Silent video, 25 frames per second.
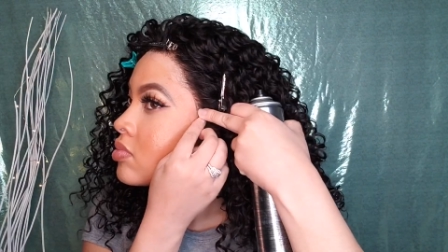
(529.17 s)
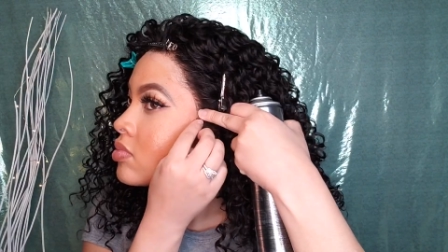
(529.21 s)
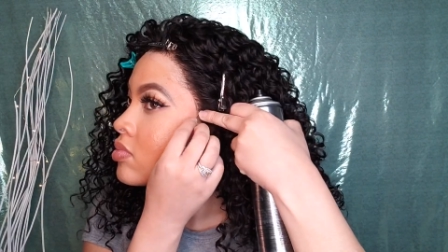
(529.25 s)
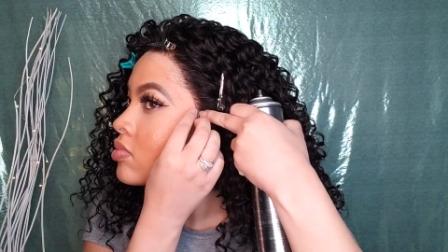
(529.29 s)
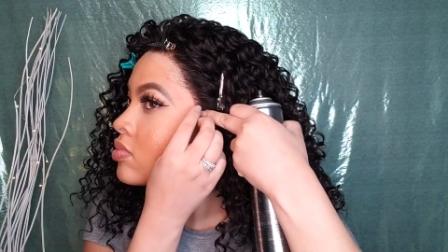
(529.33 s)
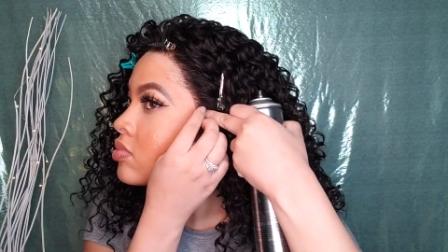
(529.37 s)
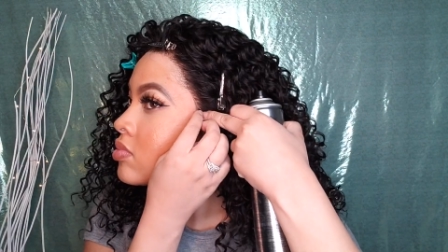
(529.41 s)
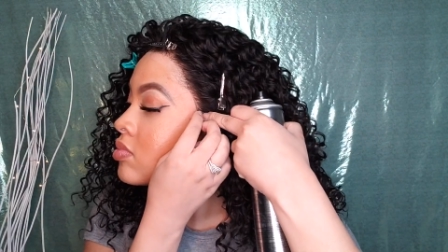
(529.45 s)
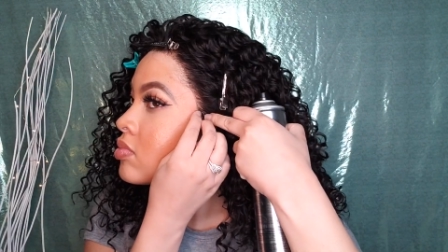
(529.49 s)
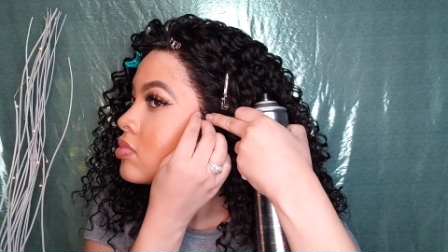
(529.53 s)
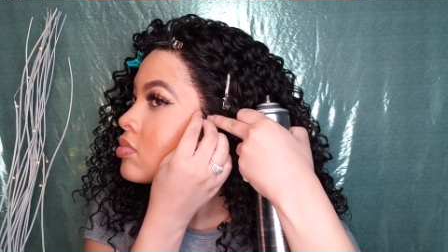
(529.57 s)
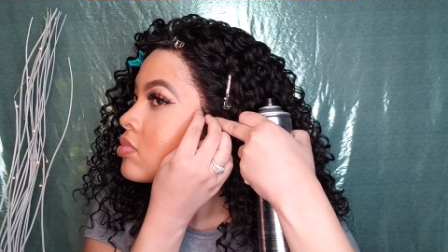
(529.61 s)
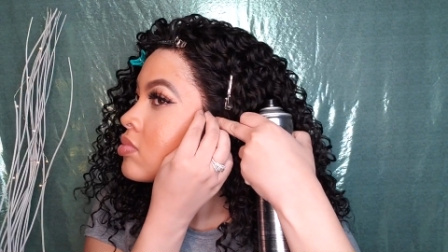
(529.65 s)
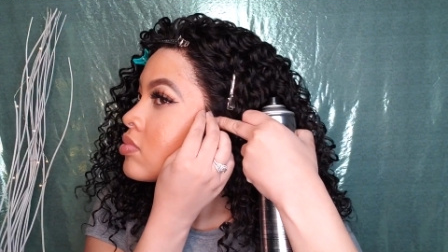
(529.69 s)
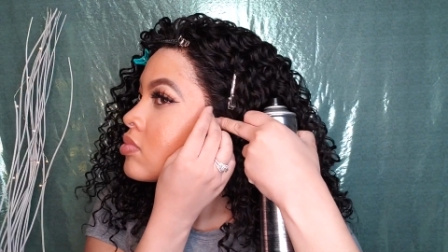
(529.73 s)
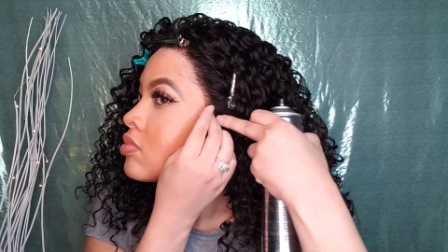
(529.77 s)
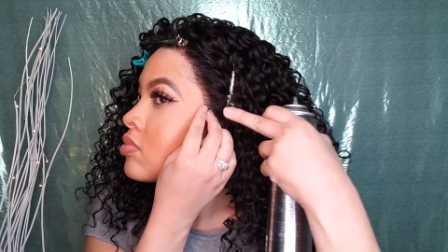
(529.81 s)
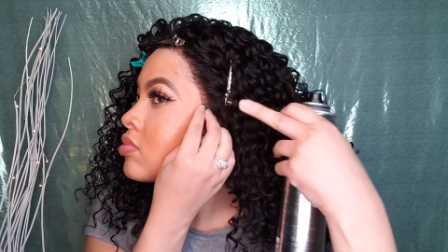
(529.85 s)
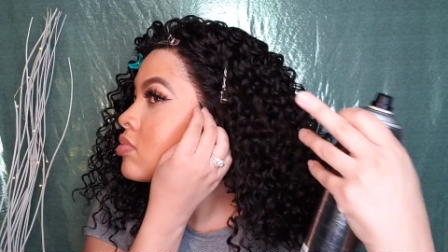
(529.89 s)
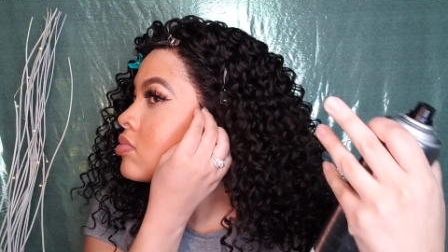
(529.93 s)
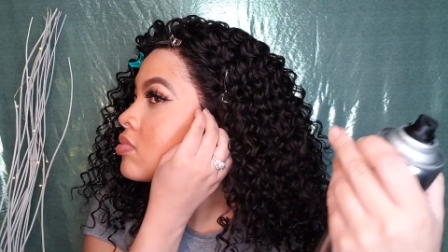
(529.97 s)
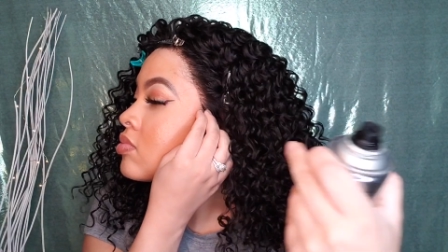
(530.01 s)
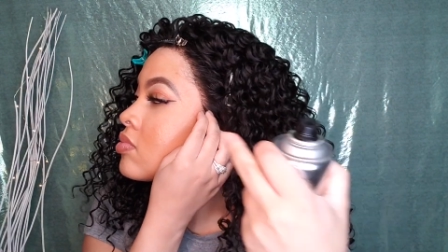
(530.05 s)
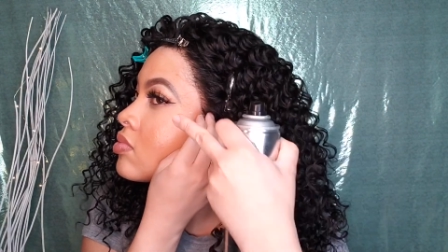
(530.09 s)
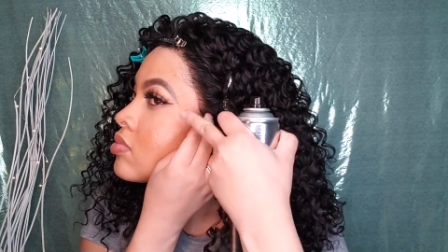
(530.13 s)

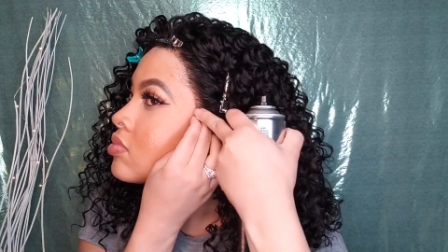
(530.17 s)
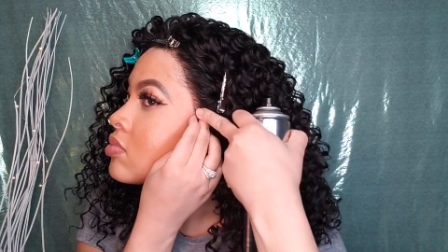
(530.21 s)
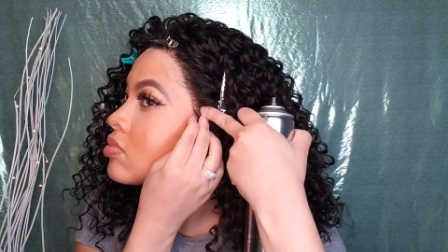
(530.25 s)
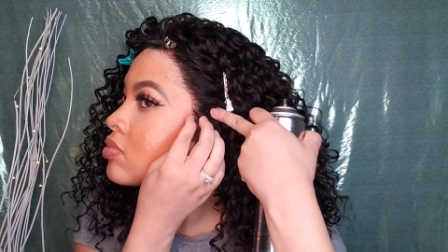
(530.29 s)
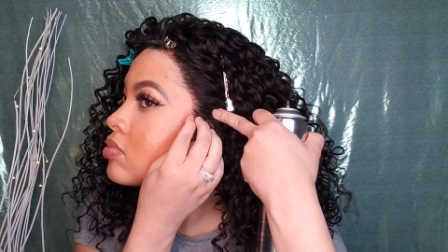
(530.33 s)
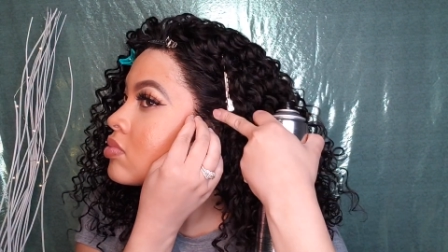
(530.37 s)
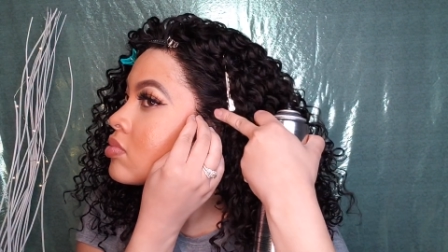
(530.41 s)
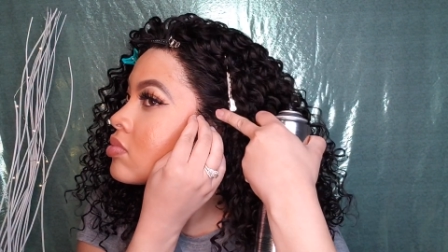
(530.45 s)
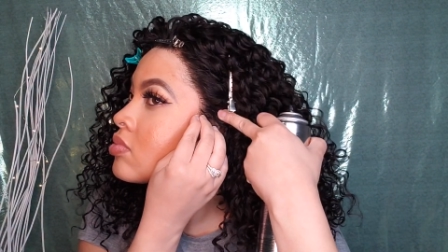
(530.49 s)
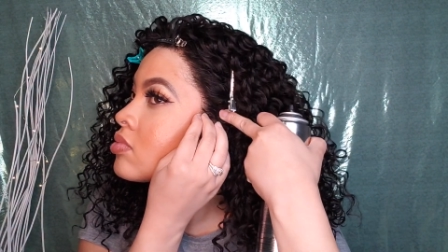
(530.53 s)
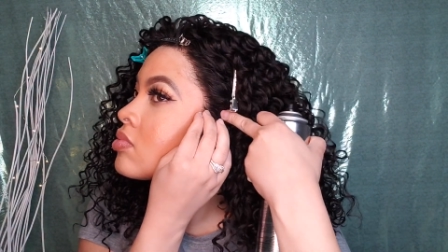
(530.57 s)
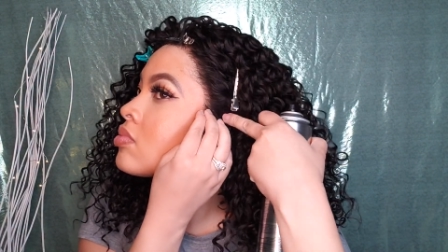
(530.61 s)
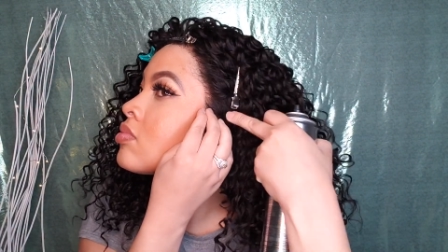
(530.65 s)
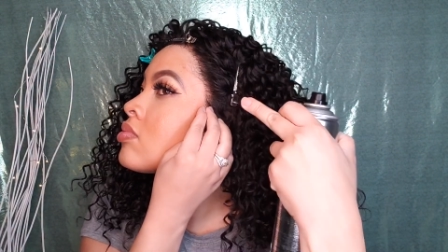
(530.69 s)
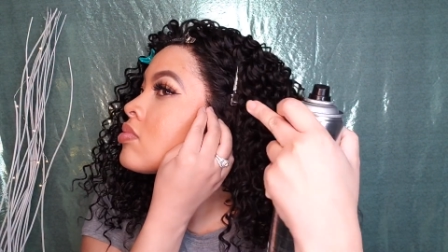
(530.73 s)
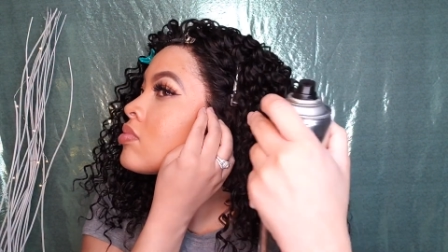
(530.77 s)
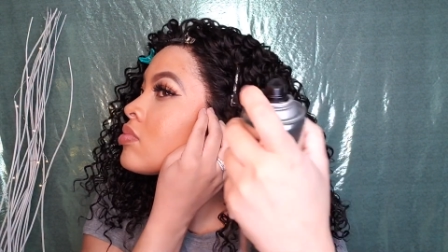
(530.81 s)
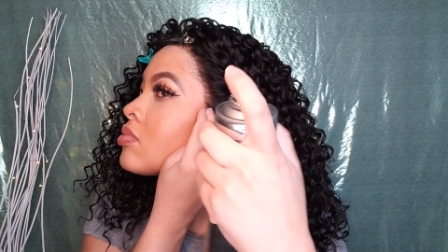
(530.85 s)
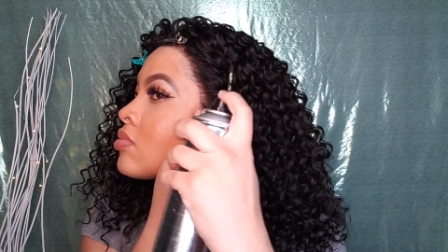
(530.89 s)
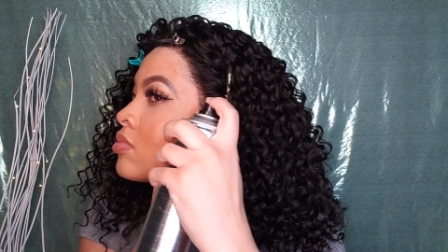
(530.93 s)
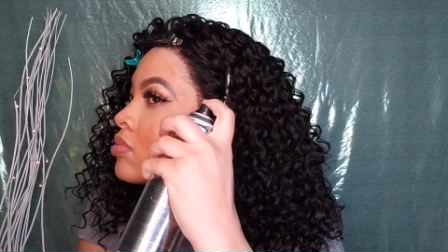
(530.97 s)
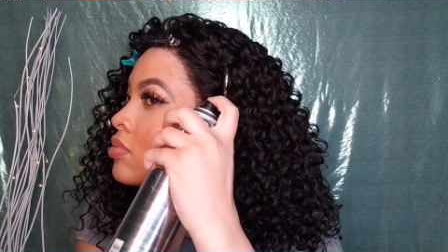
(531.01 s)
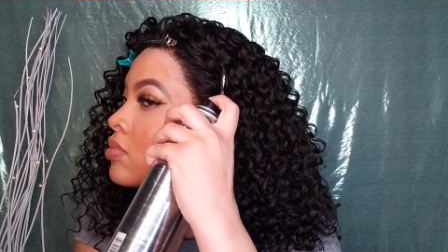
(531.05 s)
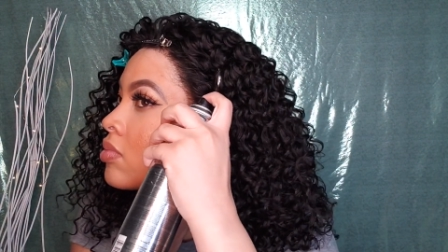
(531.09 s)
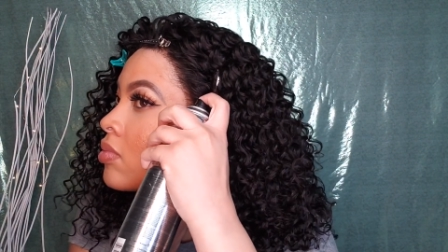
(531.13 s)
spray down
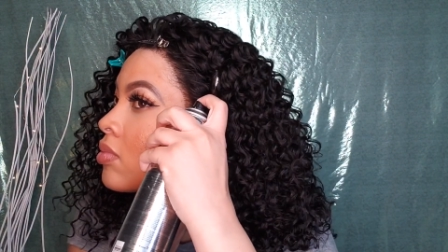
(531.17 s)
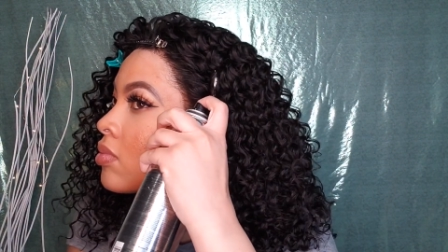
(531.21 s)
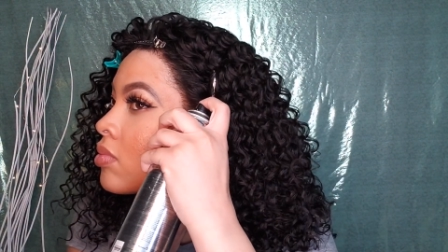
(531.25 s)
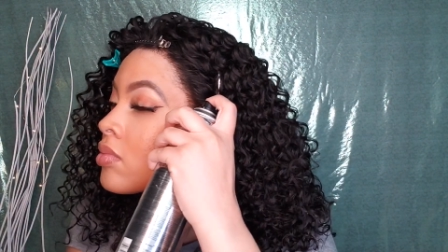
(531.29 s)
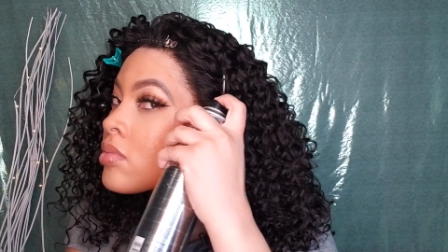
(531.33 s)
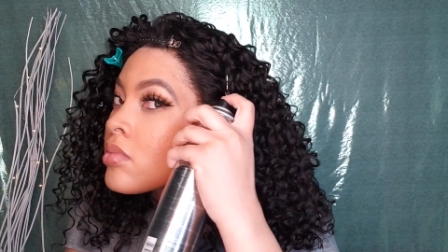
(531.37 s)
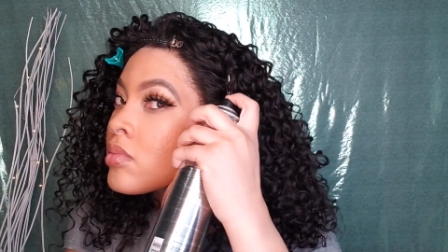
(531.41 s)
this